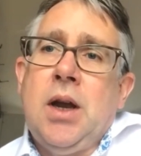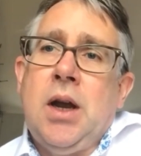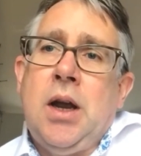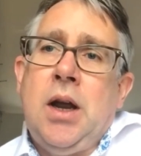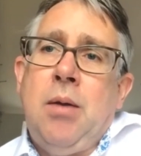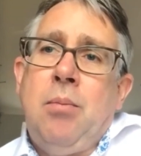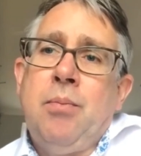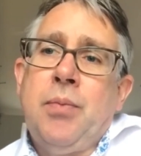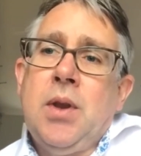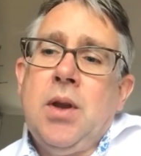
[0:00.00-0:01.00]

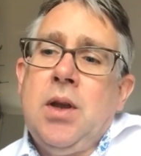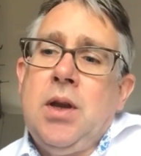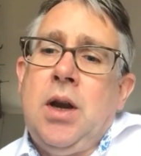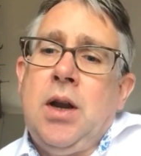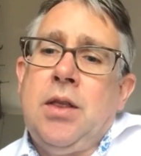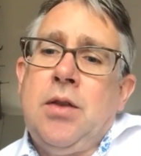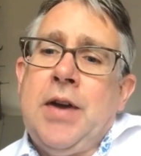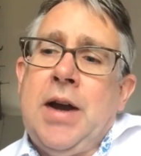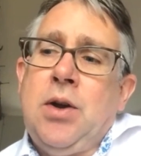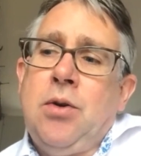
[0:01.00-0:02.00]
The
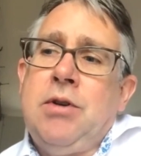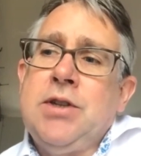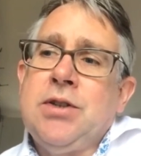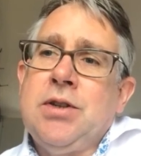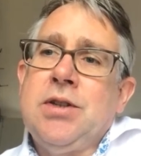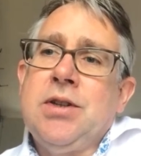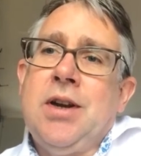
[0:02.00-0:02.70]
valuer isn't